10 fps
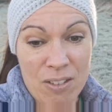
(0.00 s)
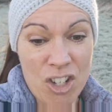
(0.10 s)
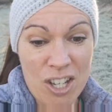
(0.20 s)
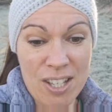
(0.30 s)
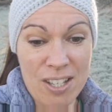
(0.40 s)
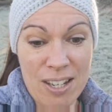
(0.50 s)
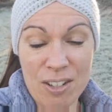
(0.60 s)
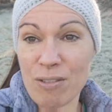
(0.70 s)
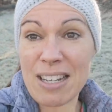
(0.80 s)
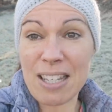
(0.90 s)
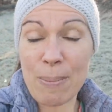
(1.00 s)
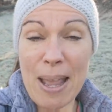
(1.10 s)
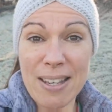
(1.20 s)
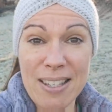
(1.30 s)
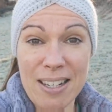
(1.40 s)
just as green
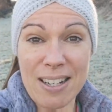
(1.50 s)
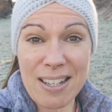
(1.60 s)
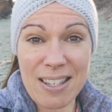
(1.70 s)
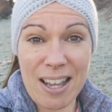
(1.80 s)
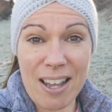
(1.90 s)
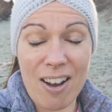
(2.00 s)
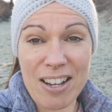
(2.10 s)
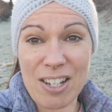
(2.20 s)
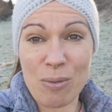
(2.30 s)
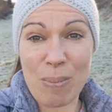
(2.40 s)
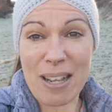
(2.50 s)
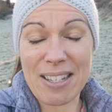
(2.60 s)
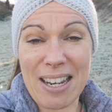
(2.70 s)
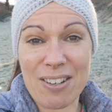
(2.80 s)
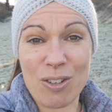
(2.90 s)
space, and it's an ideal place to
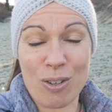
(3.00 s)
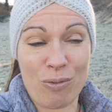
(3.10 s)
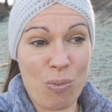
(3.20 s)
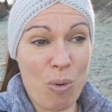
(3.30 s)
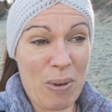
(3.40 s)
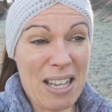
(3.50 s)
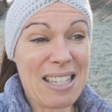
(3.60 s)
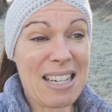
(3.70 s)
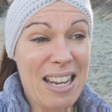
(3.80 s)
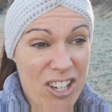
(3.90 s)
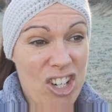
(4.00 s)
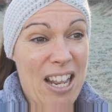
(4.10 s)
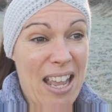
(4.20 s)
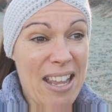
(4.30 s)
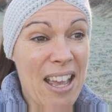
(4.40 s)
take your dogs for a walk, but it is
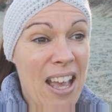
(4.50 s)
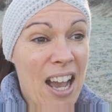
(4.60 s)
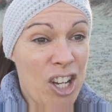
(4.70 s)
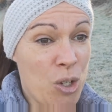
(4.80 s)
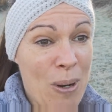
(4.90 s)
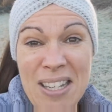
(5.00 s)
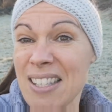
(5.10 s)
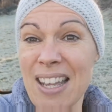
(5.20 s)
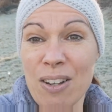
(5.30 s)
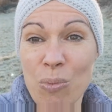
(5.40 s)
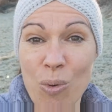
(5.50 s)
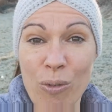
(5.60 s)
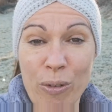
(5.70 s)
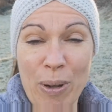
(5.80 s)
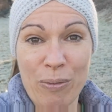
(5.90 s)
literally a 20 second walk
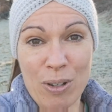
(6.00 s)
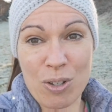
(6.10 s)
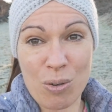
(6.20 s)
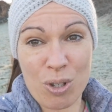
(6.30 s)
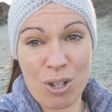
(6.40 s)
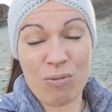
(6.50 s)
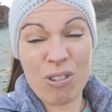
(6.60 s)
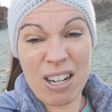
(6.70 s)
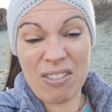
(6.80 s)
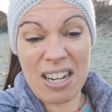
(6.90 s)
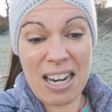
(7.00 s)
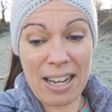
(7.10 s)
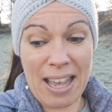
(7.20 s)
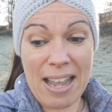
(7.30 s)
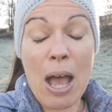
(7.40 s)
from my front door, so I'm really, really
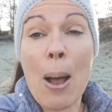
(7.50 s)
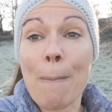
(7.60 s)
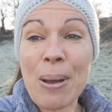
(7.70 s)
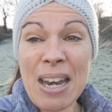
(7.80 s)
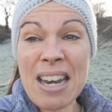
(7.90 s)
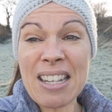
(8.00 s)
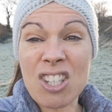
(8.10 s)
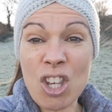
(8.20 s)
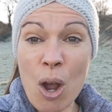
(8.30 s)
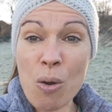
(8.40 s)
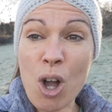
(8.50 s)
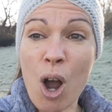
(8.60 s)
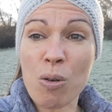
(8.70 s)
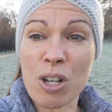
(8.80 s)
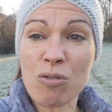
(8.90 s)
lucky. But it is so
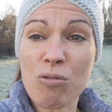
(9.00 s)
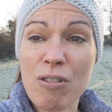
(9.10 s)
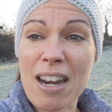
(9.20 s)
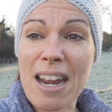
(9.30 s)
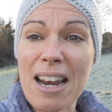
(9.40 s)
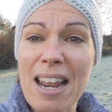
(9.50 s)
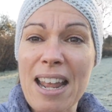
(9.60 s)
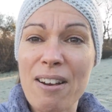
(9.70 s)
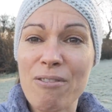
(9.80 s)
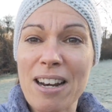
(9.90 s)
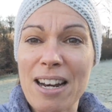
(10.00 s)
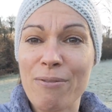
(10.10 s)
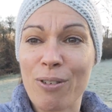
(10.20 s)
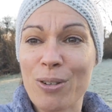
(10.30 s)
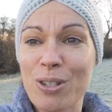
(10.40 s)
cold, it's really, really
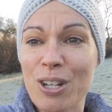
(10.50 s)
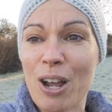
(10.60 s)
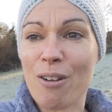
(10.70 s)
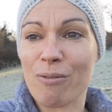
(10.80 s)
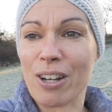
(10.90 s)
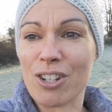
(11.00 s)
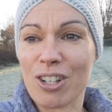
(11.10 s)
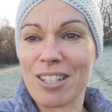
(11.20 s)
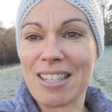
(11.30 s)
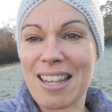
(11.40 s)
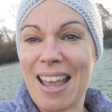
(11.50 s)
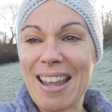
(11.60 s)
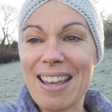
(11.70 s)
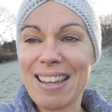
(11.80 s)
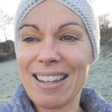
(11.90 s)
frosted over, as you can
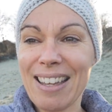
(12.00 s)
see.